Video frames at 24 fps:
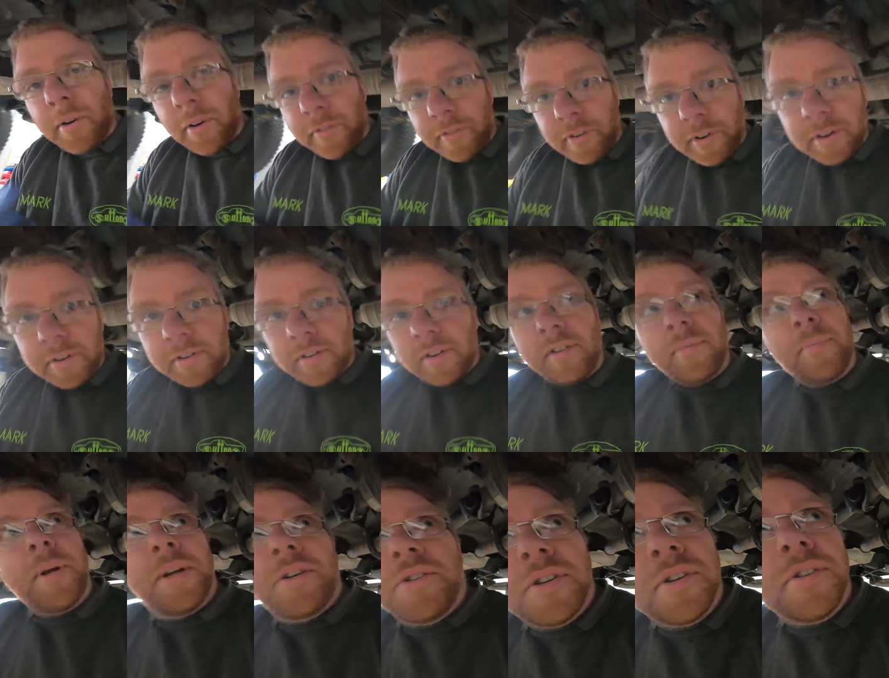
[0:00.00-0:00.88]
I got very
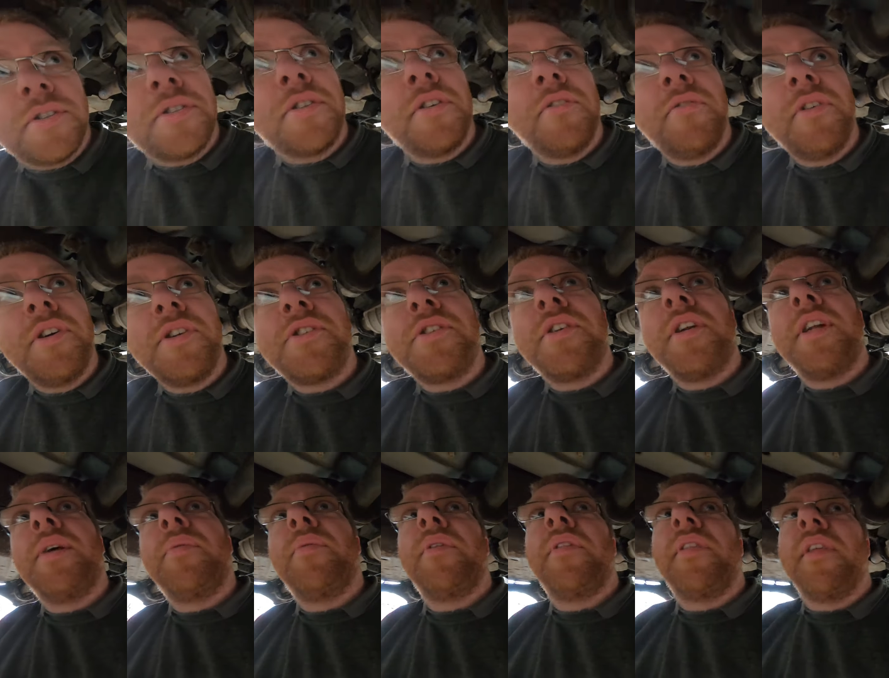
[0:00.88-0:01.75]
suspicious
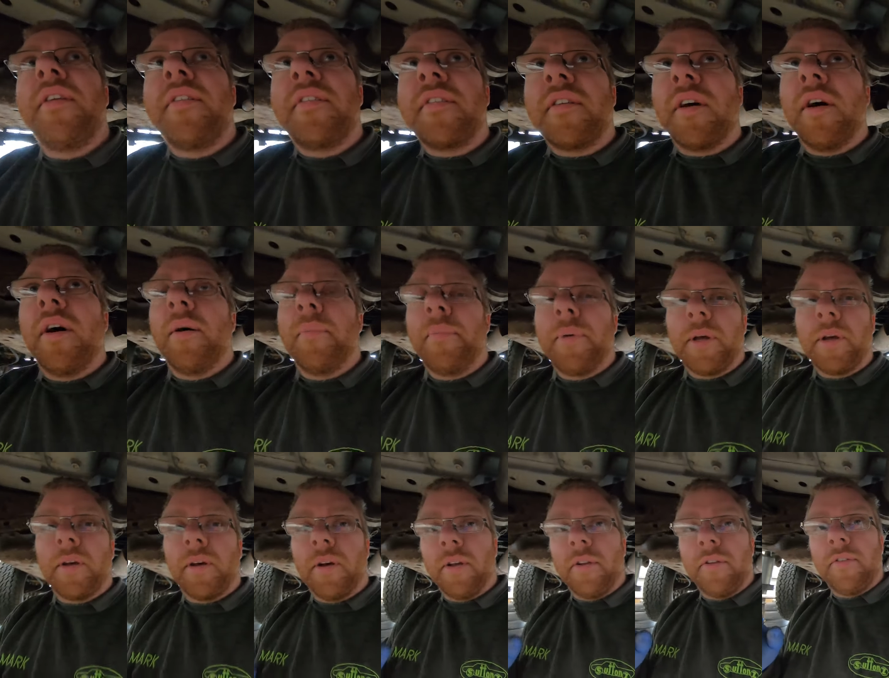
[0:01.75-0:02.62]
originally with this car
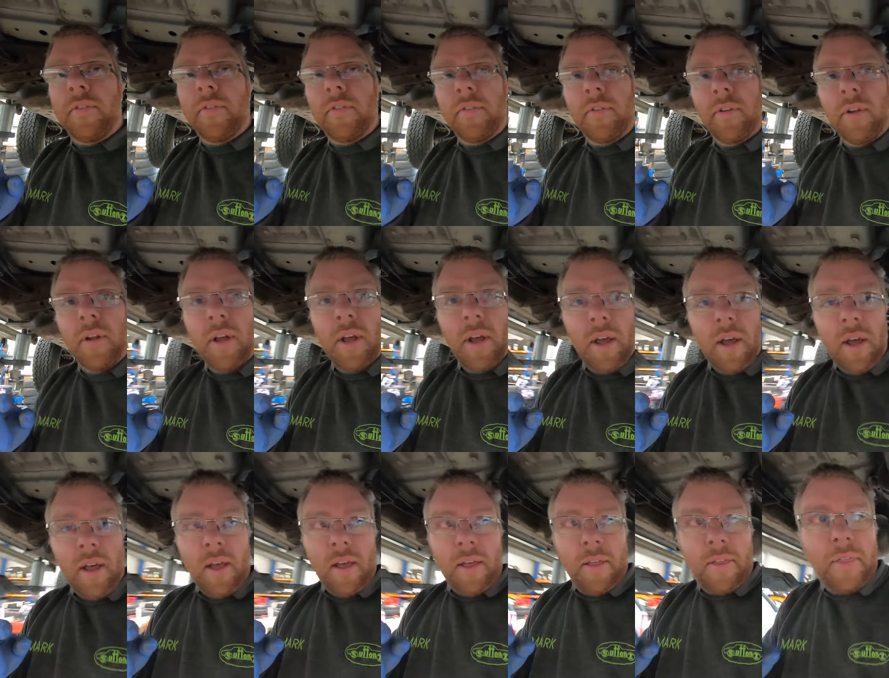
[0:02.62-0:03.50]
because
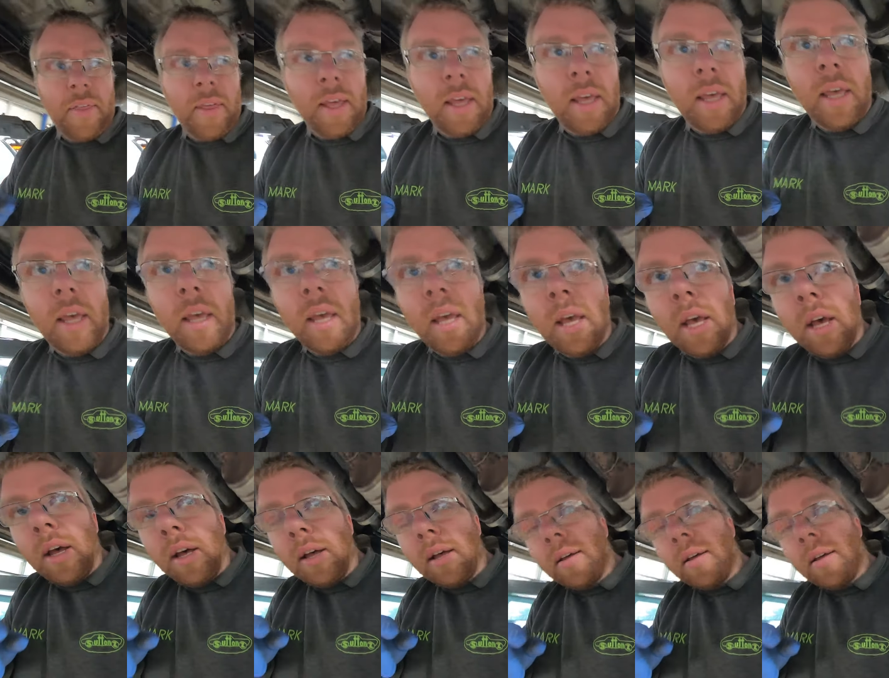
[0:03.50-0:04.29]
the